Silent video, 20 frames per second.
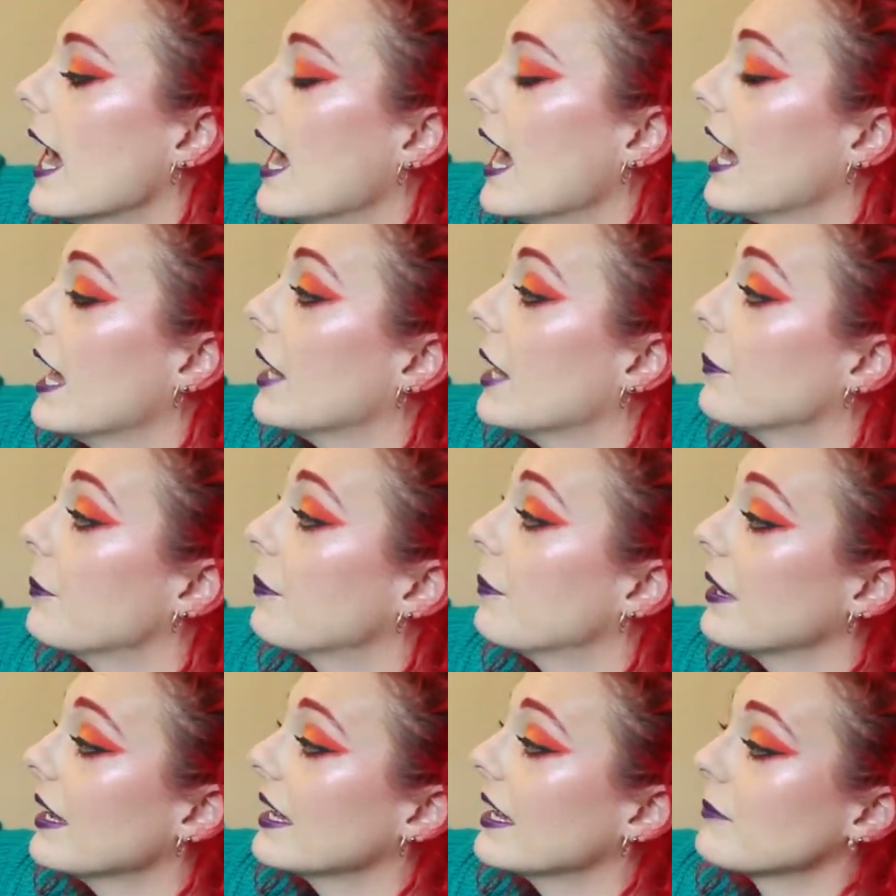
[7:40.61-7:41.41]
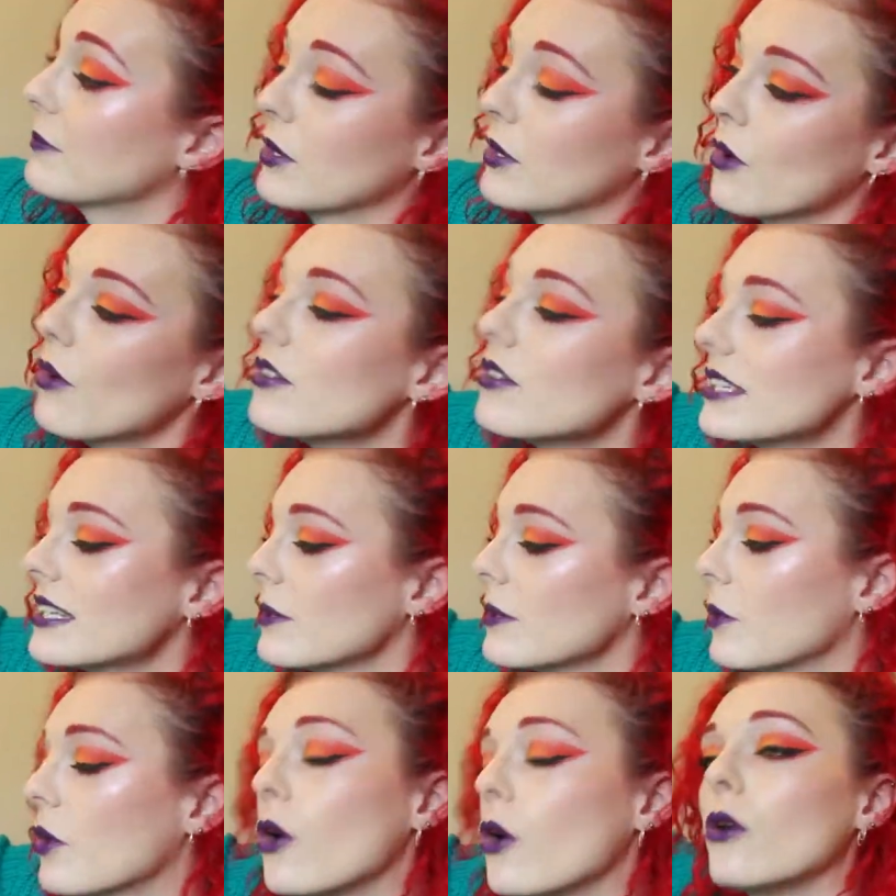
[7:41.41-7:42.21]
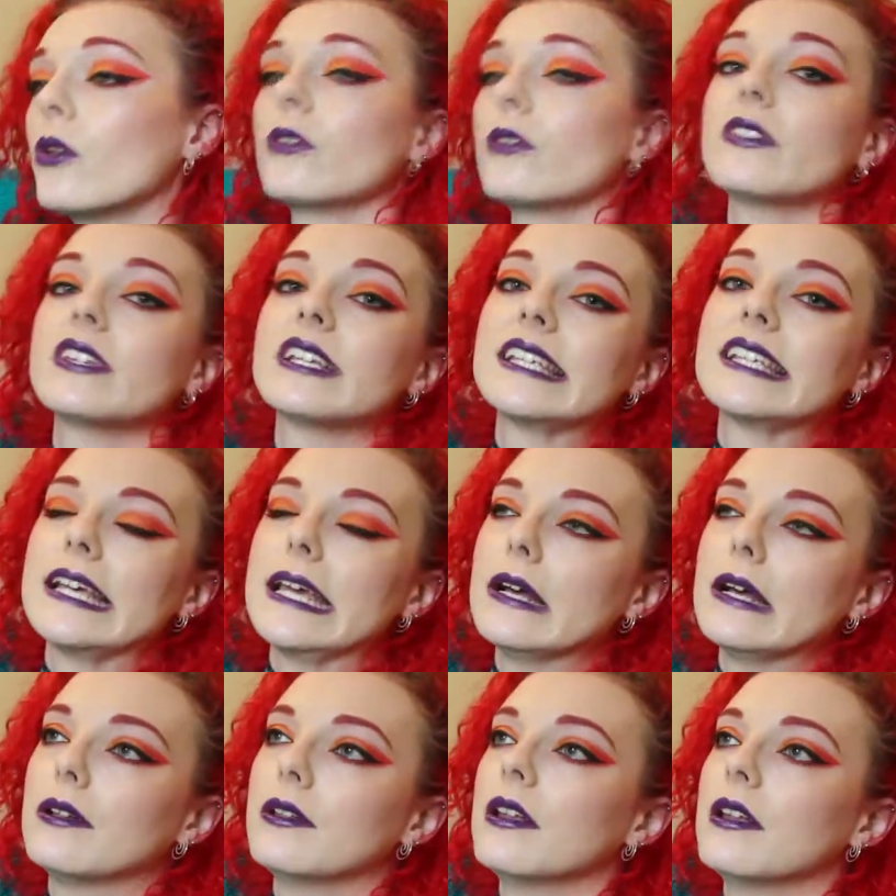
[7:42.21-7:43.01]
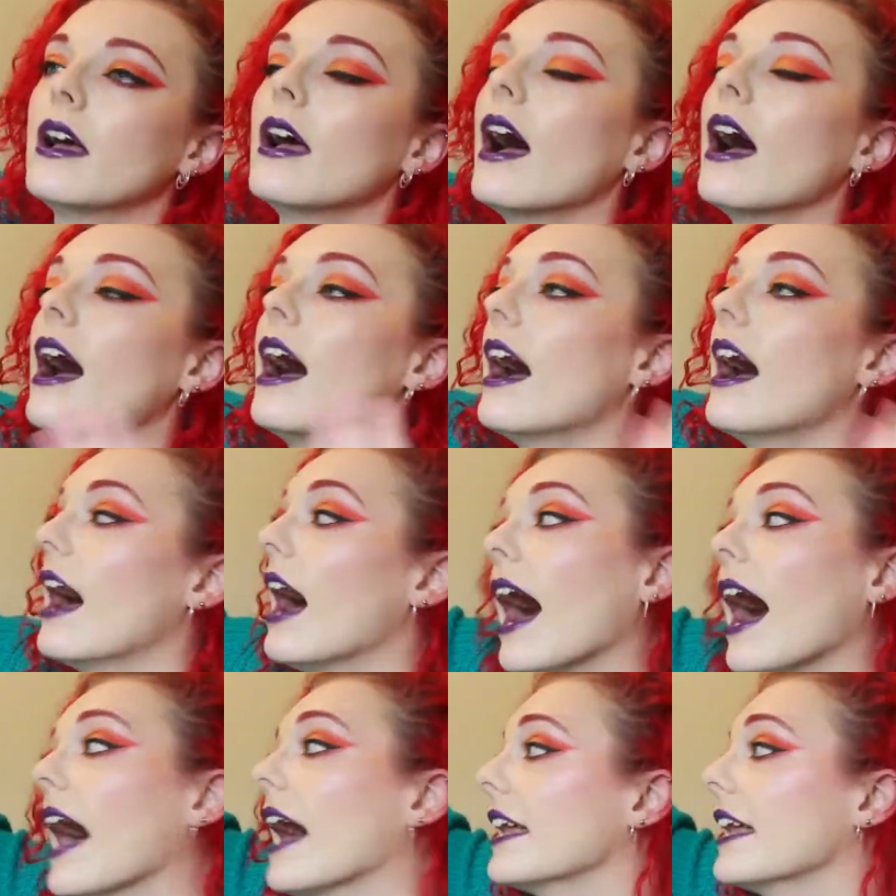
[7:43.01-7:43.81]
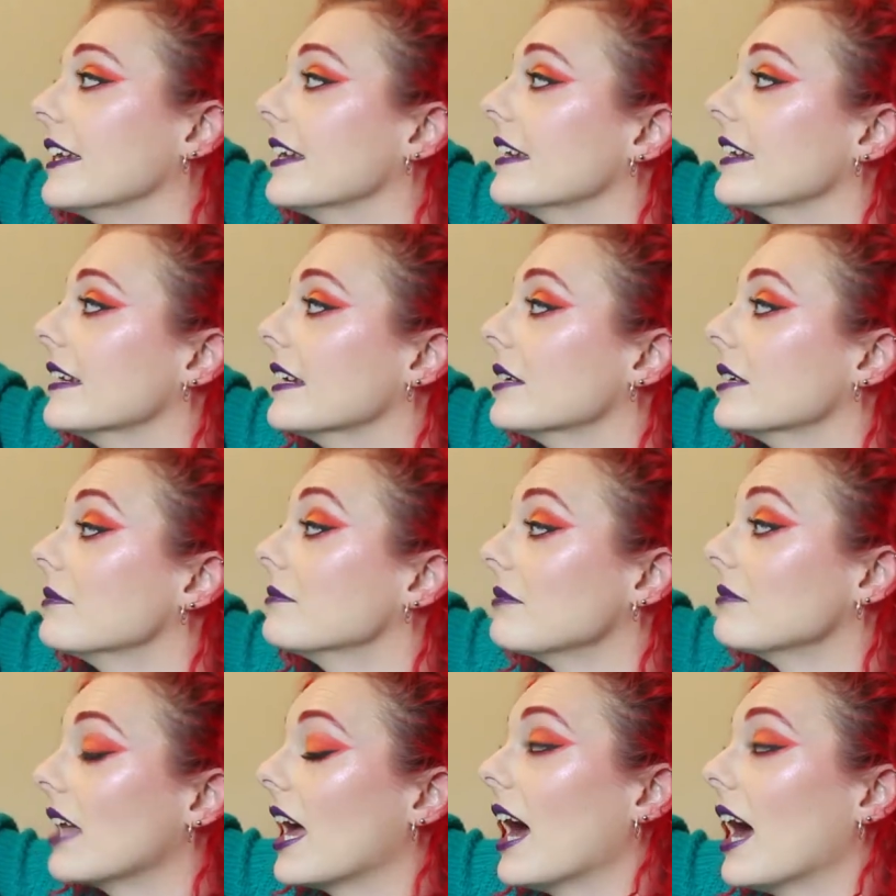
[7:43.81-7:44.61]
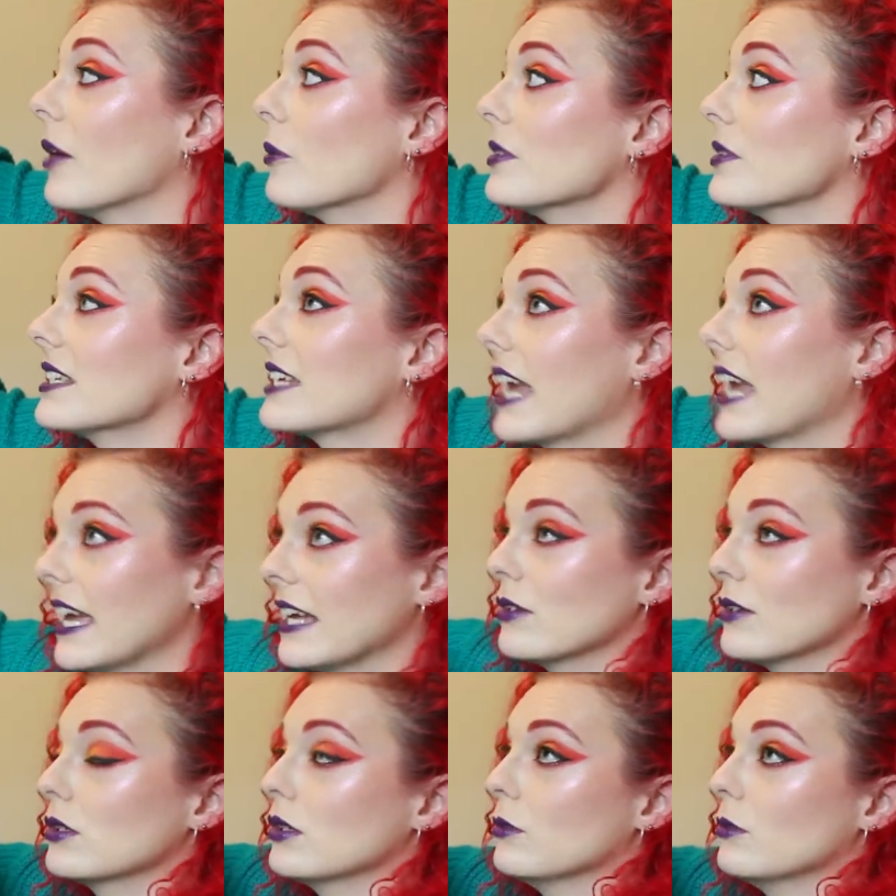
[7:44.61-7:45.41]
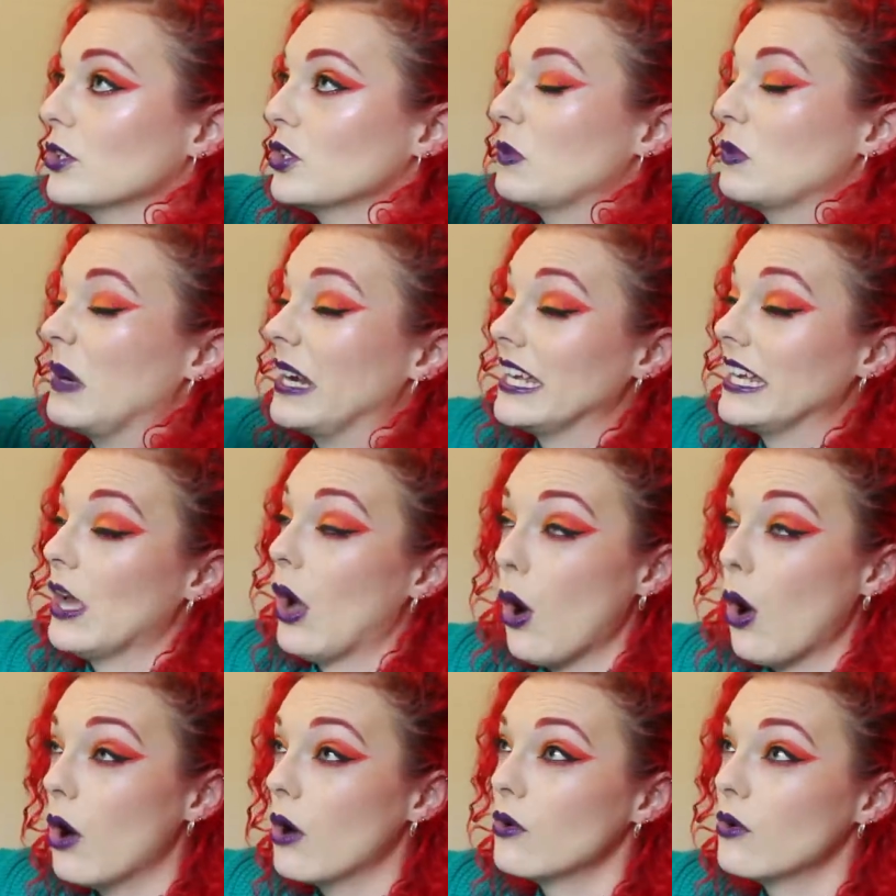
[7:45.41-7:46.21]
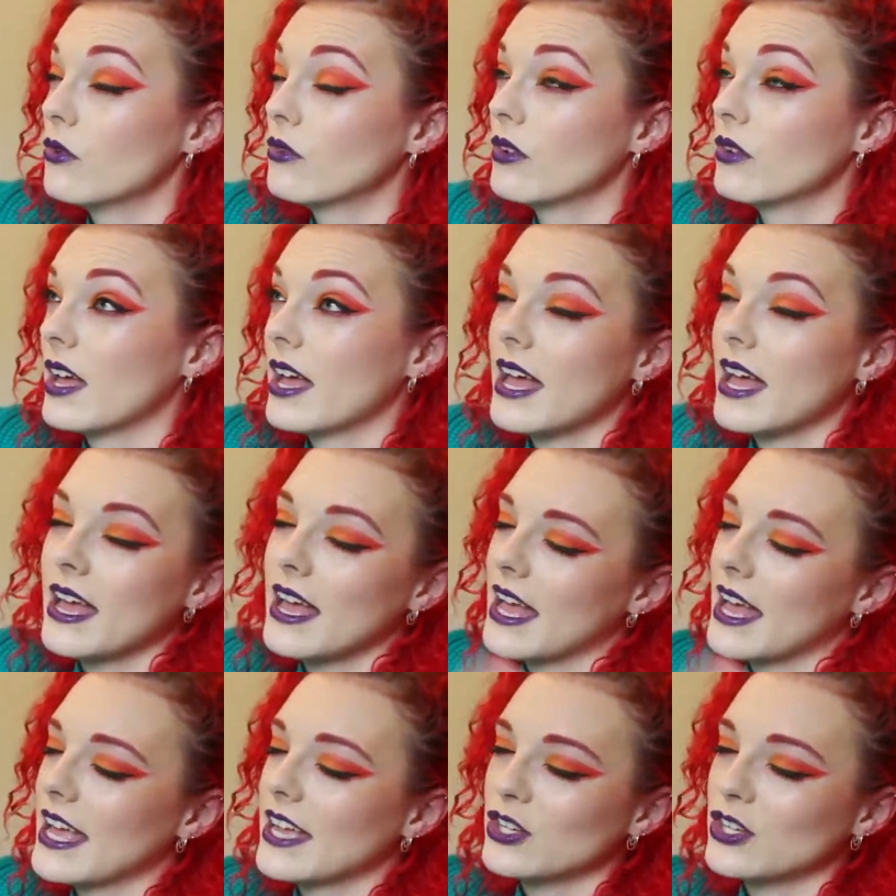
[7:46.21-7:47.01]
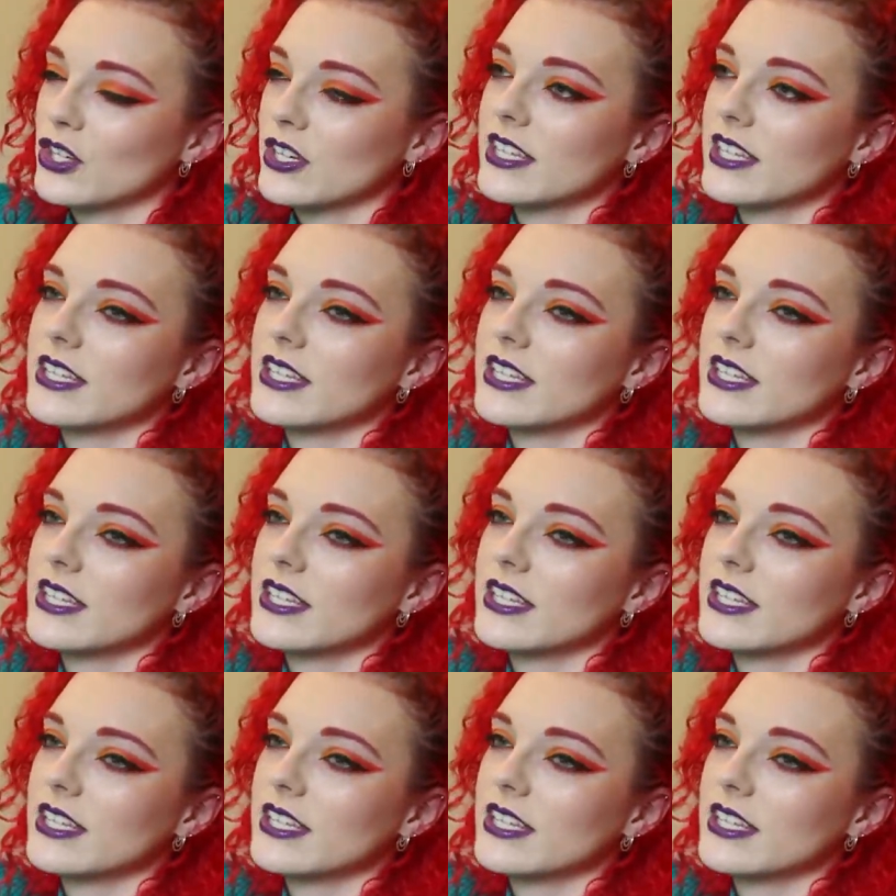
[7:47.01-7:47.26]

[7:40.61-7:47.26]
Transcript: but because they were all on the sale and I was getting so much money off, it